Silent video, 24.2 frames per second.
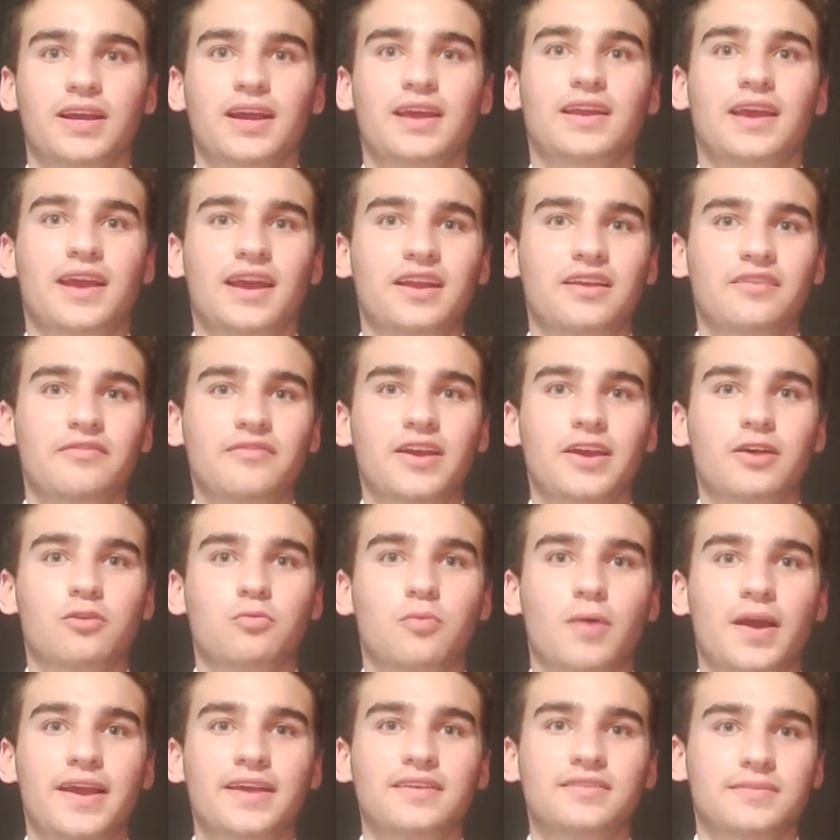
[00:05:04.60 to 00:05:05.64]
and innovate
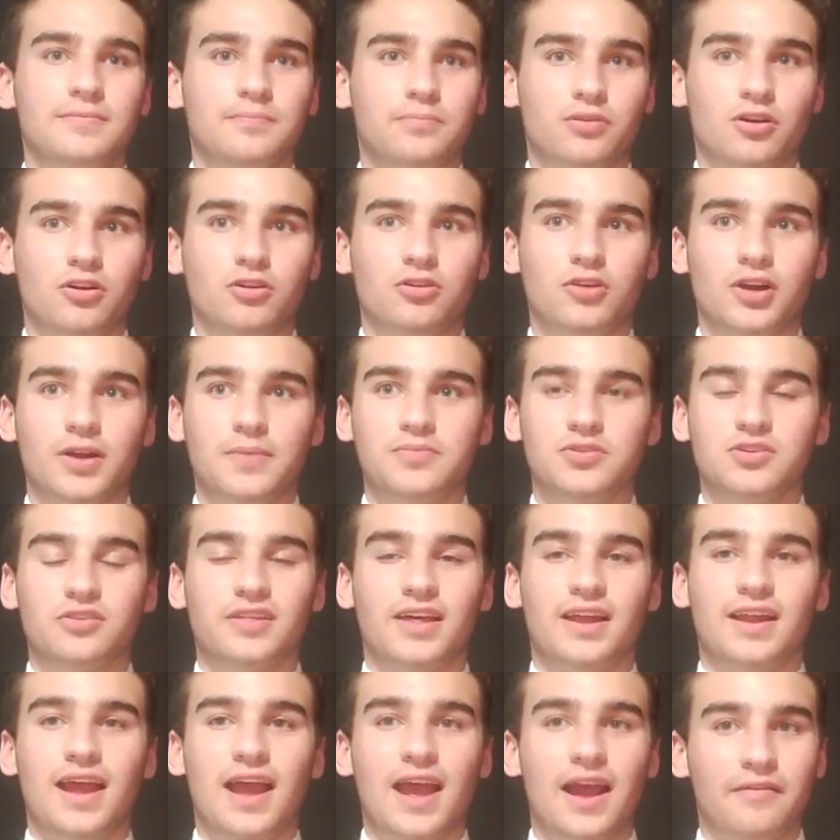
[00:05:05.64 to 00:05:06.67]
ways and programs so
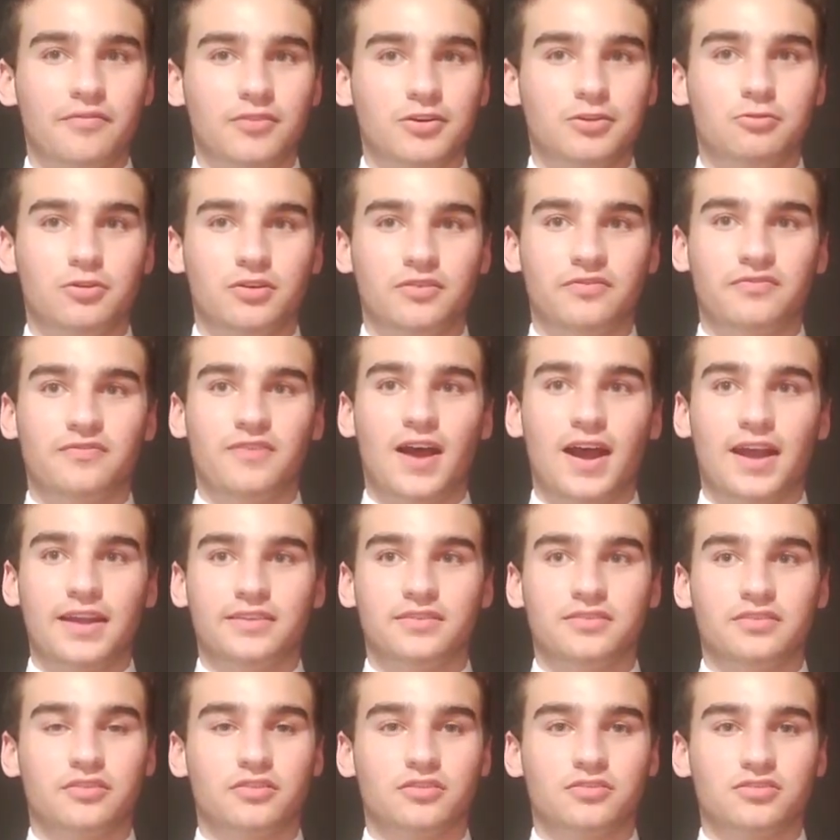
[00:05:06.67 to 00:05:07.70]
that everyone
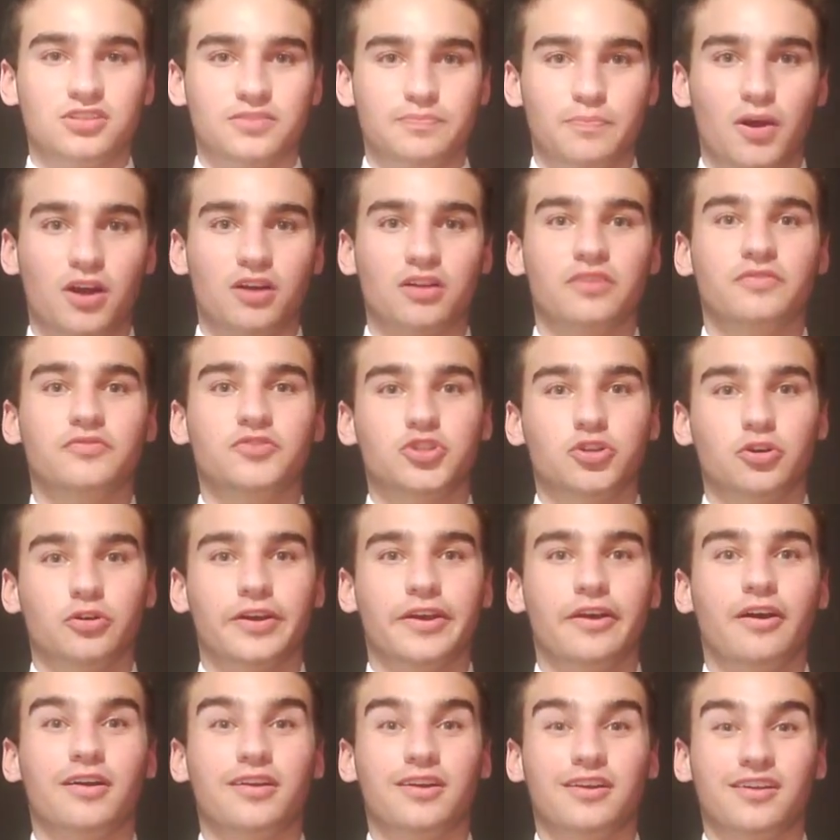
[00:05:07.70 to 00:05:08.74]
finds their spark of joy
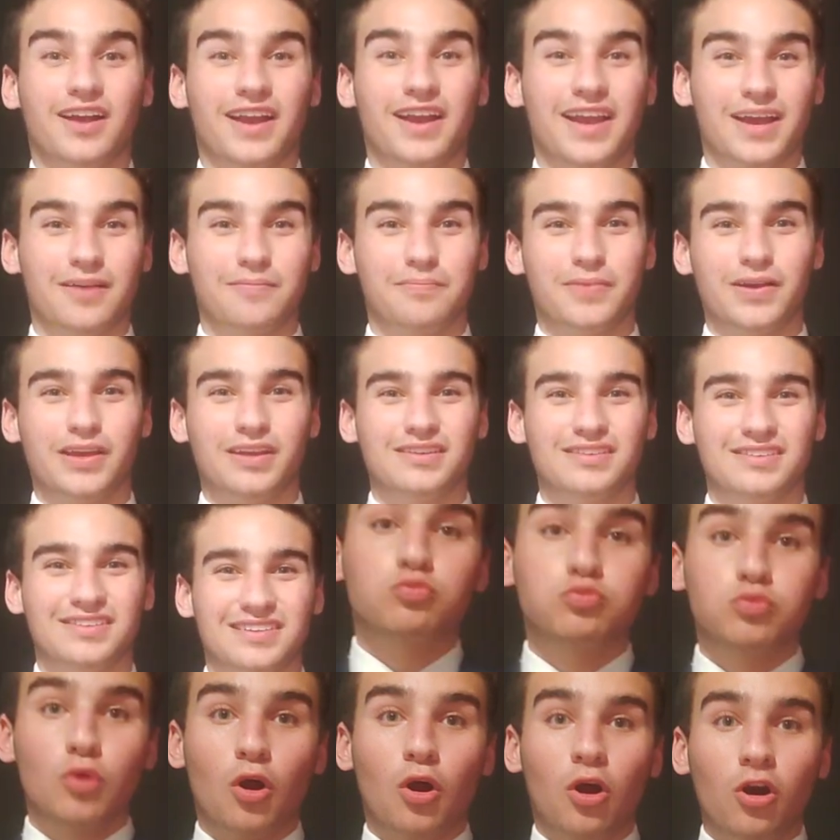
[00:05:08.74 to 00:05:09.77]
on our campus.
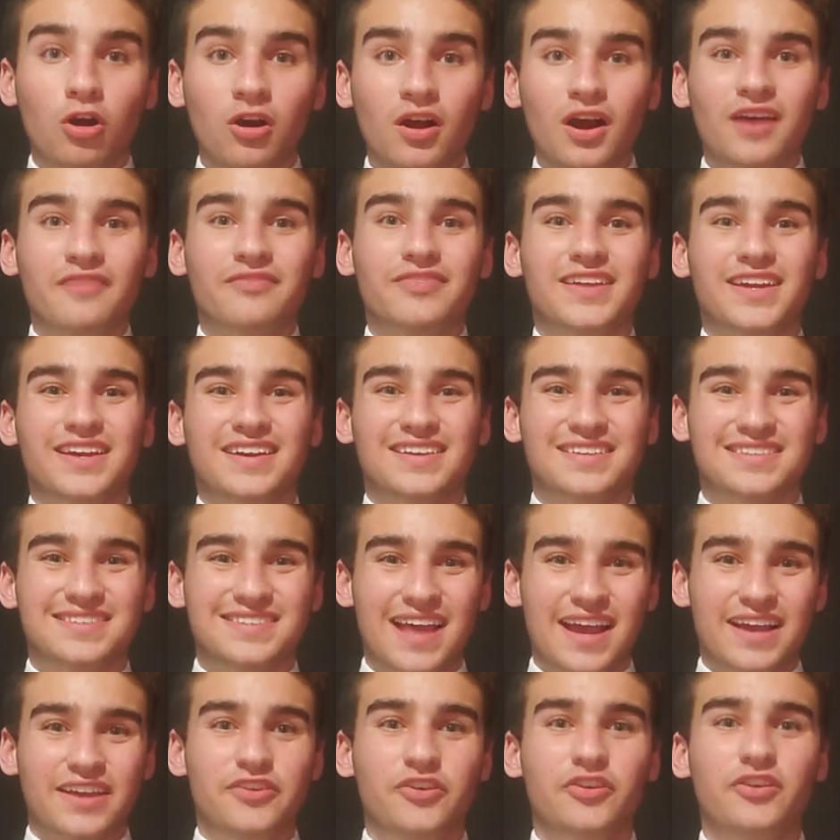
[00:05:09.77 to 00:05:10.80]
Role of the
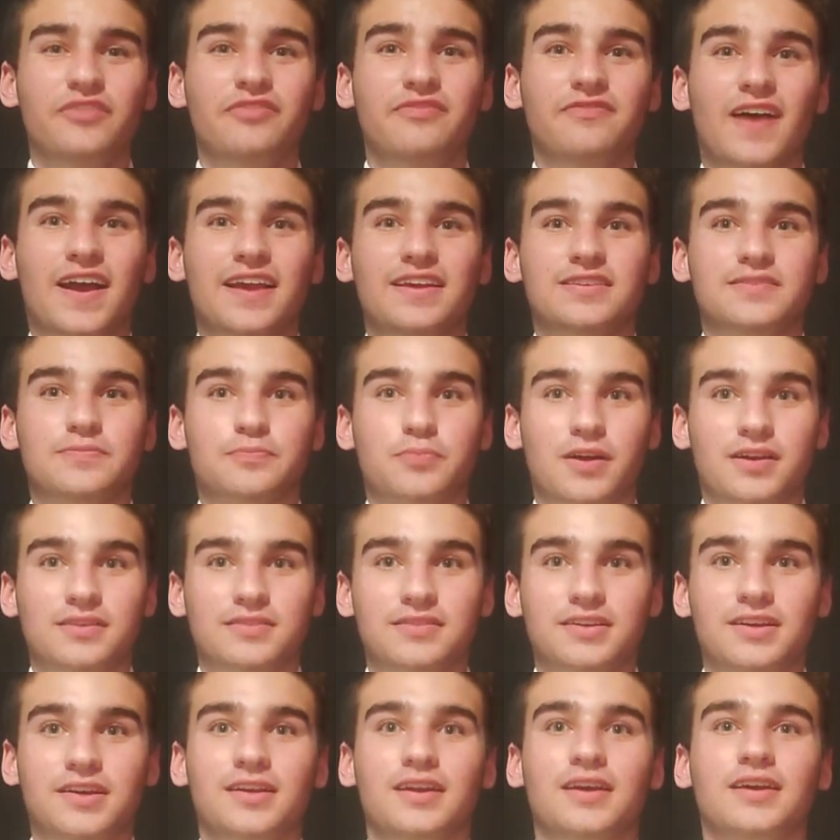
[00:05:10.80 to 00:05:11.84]
executive vice
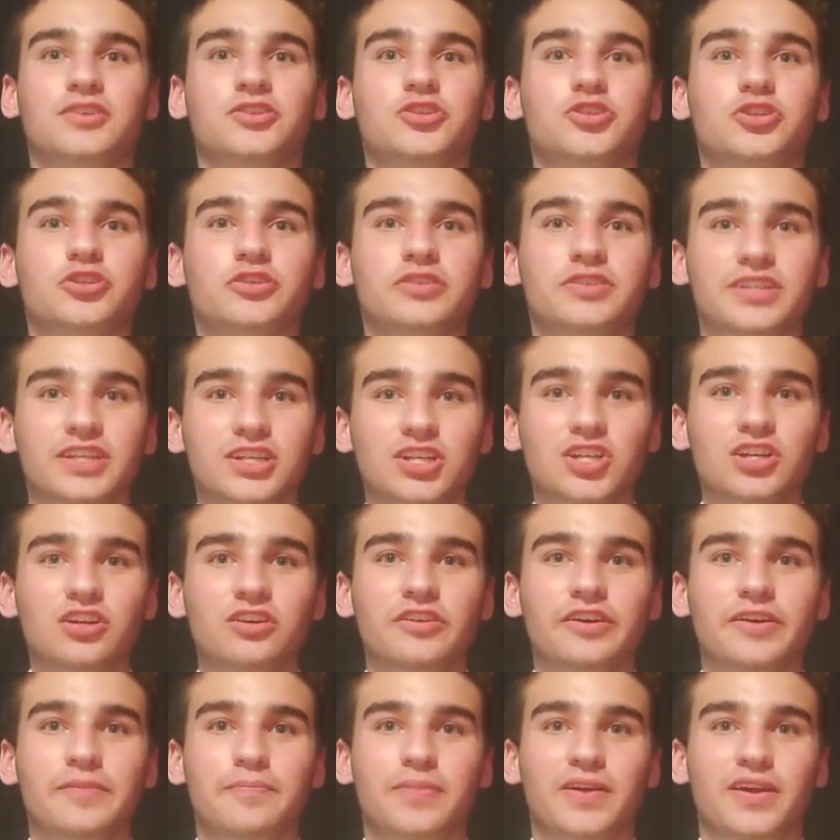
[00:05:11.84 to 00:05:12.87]
president has
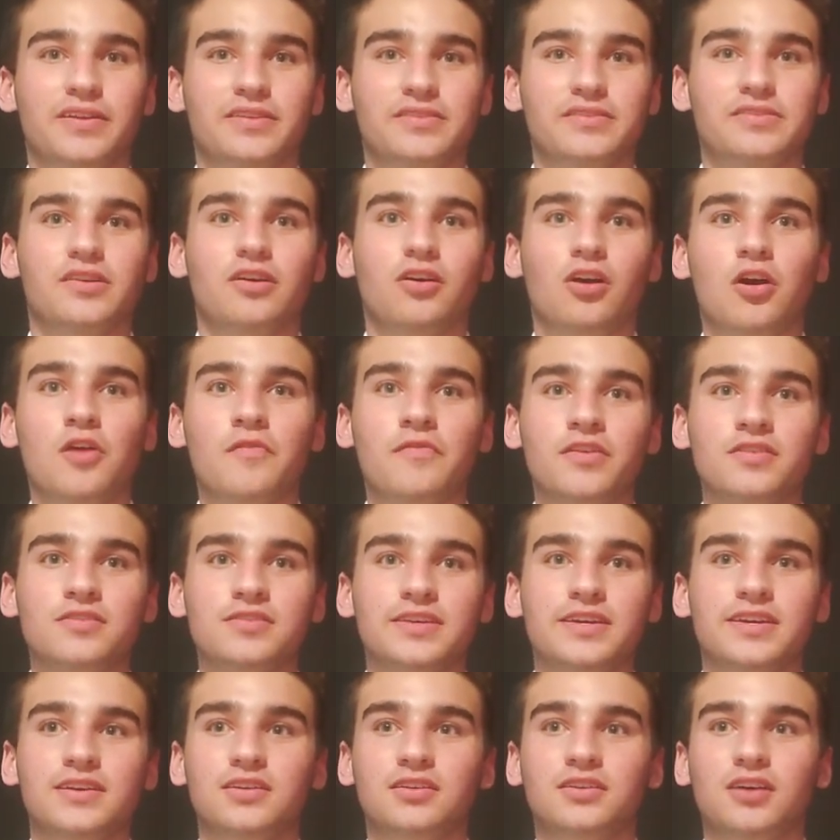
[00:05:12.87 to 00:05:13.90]
traditionally been to
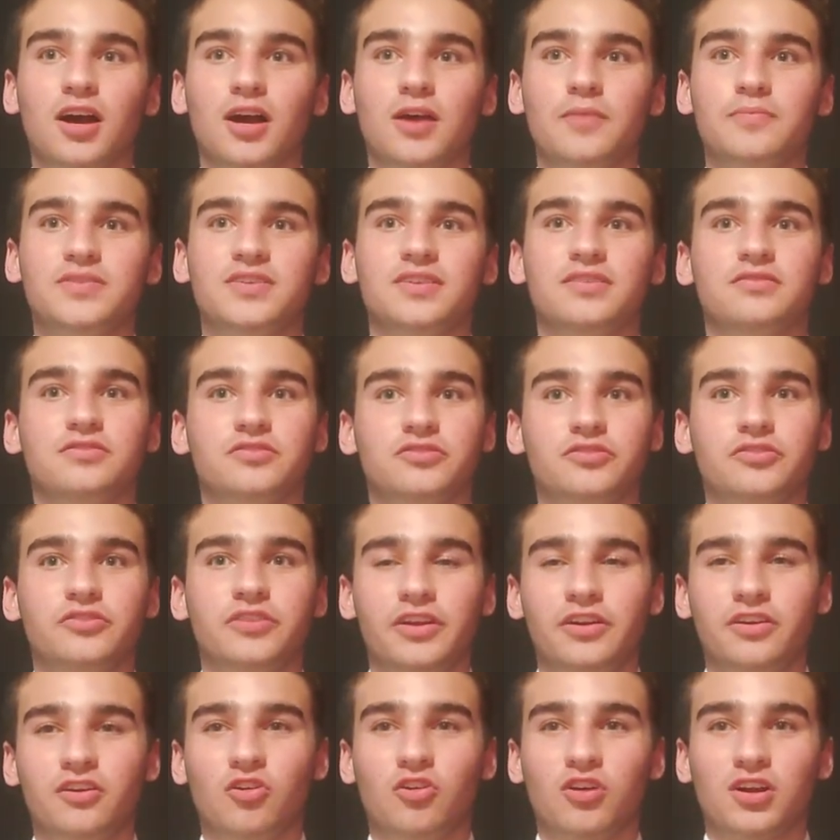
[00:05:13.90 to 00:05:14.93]
oversee clubs and
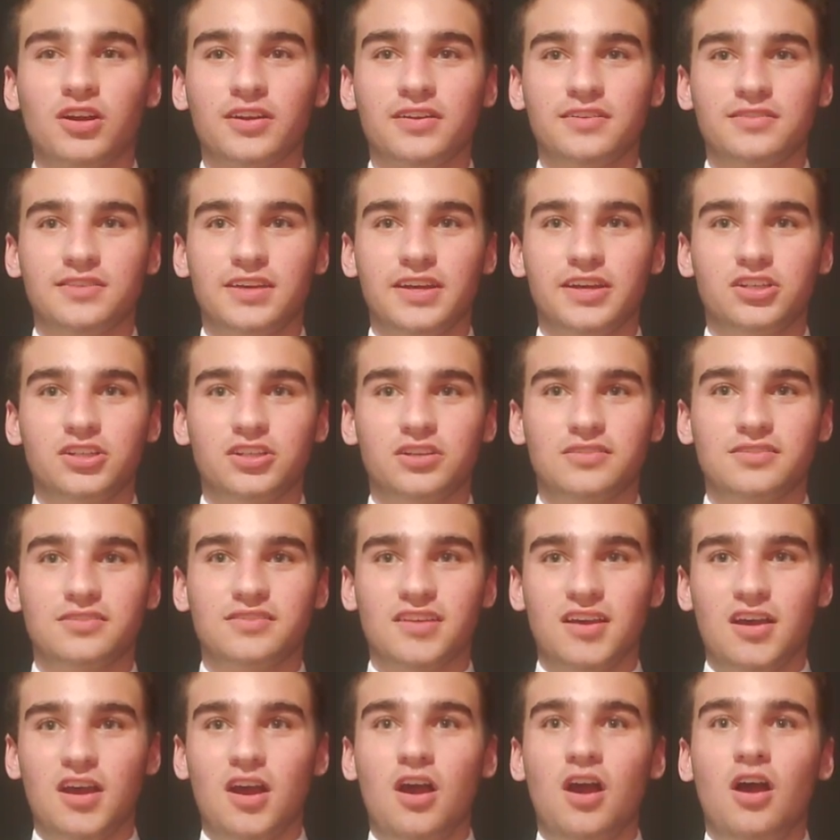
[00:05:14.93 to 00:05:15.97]
student organizations
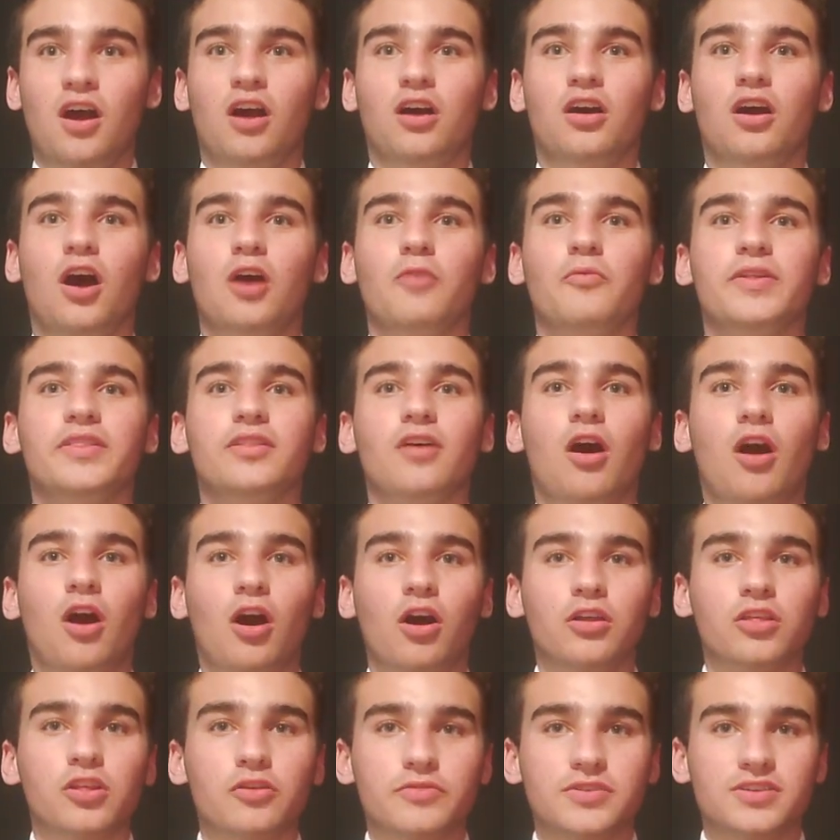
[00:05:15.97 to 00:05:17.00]
along with
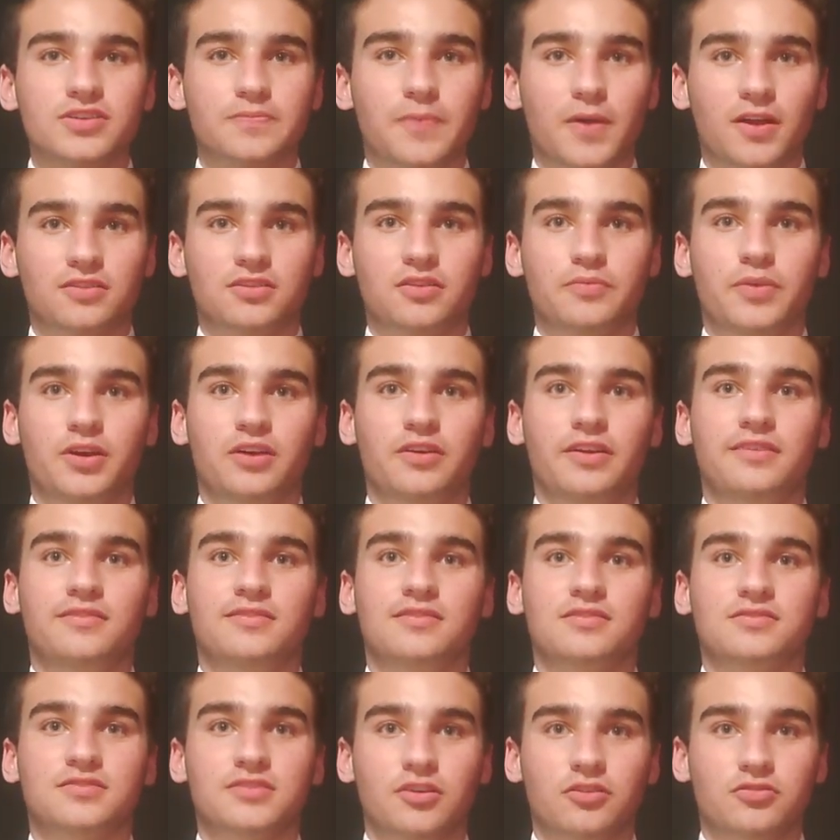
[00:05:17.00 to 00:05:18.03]
all the responsibilities
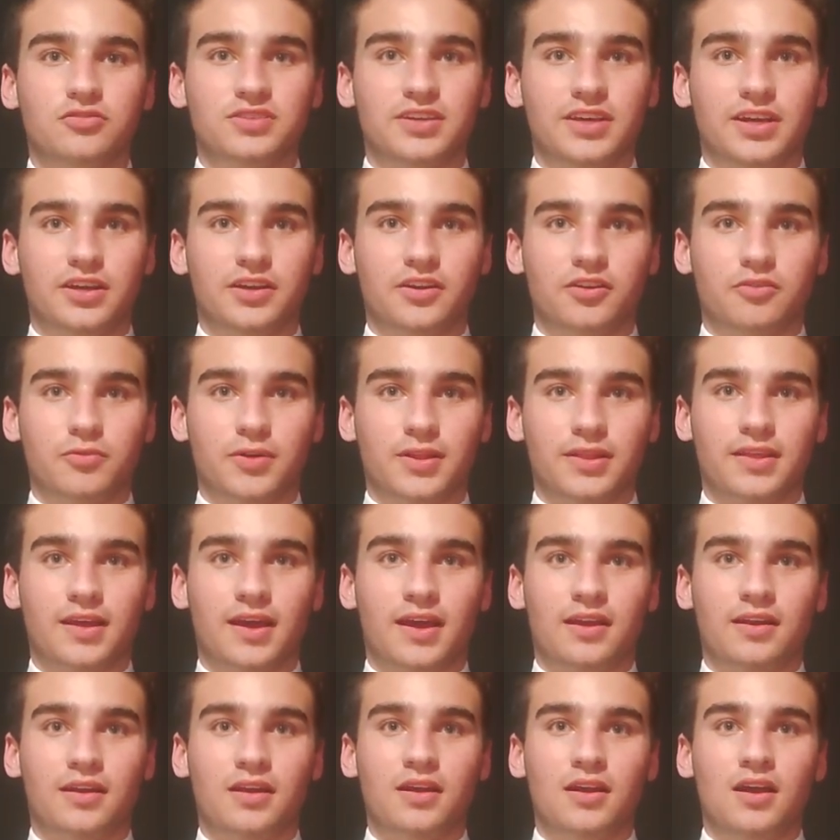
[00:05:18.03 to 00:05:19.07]
associated with
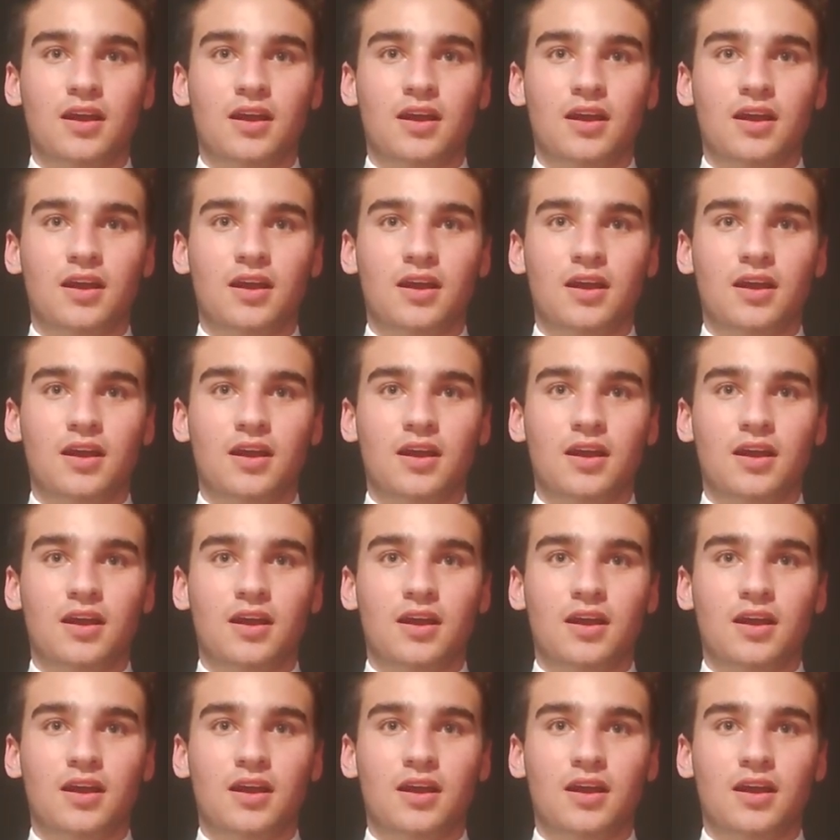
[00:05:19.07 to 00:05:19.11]
that.